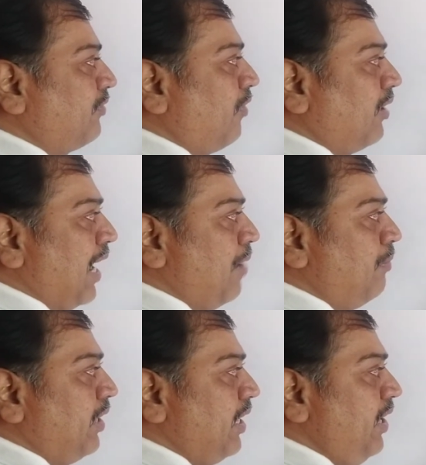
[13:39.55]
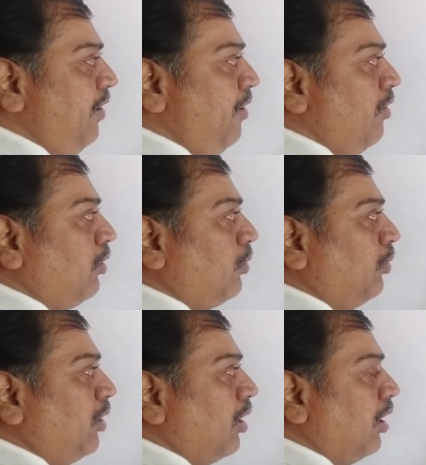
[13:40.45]
for time T through
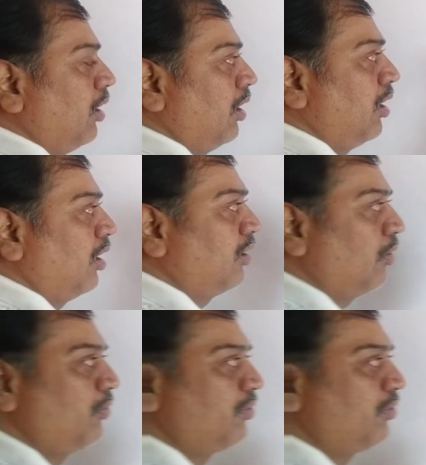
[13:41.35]
the conductor whose